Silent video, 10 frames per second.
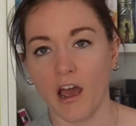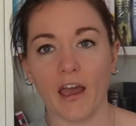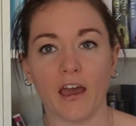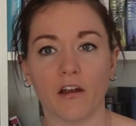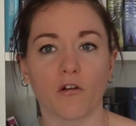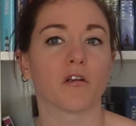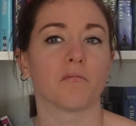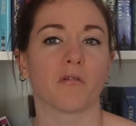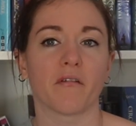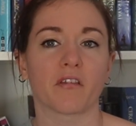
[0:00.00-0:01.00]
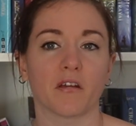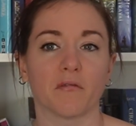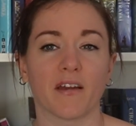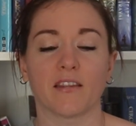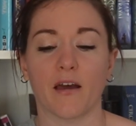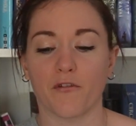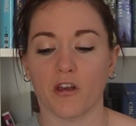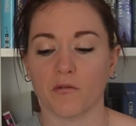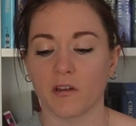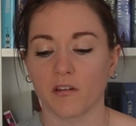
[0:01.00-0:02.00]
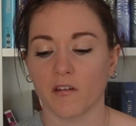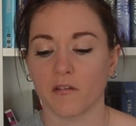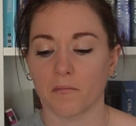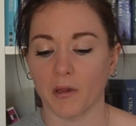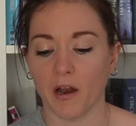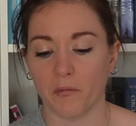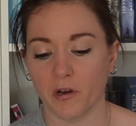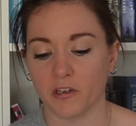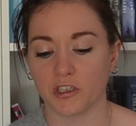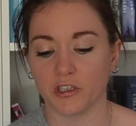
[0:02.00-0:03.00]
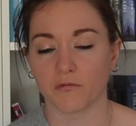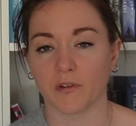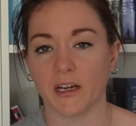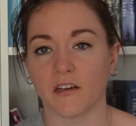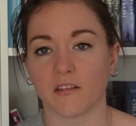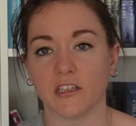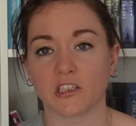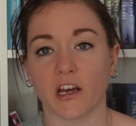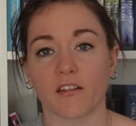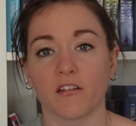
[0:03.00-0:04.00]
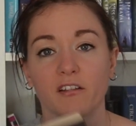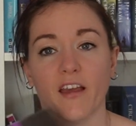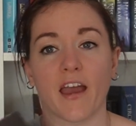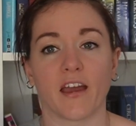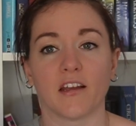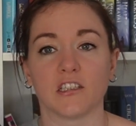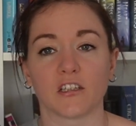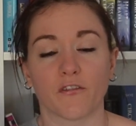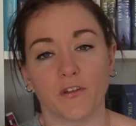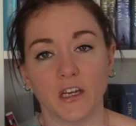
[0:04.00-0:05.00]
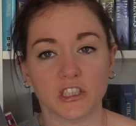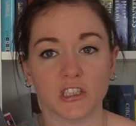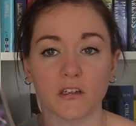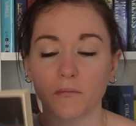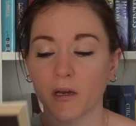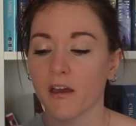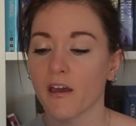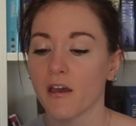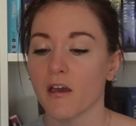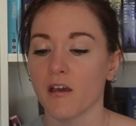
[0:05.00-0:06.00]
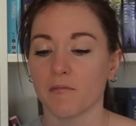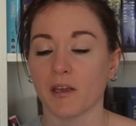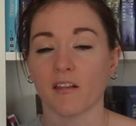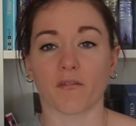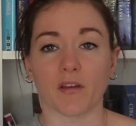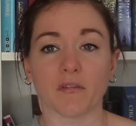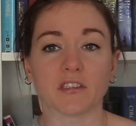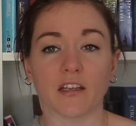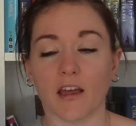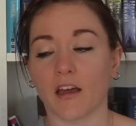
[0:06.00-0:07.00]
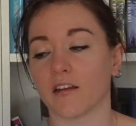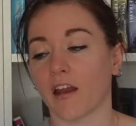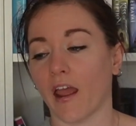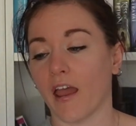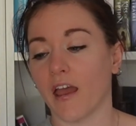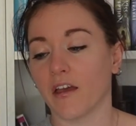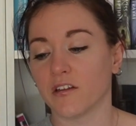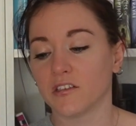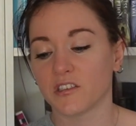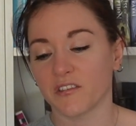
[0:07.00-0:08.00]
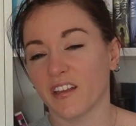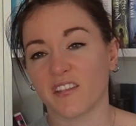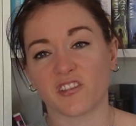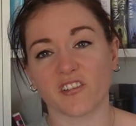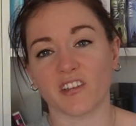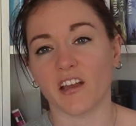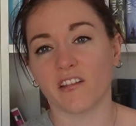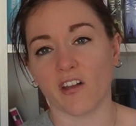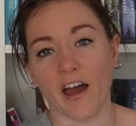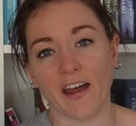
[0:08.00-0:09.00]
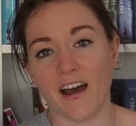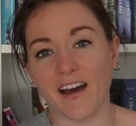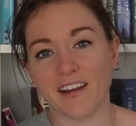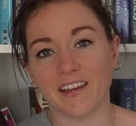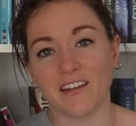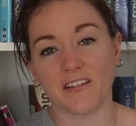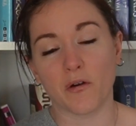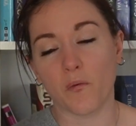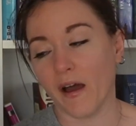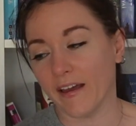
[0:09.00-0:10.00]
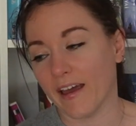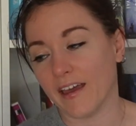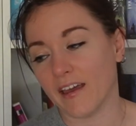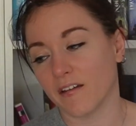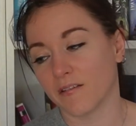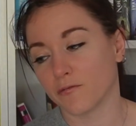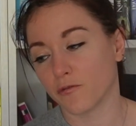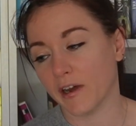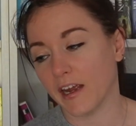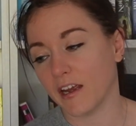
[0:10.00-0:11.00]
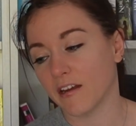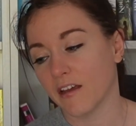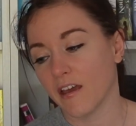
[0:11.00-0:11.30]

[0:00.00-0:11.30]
I had already previously read that first one, but I wanted to read the entire series and finish them because I've never done that, and it's just a light-hearted YA read.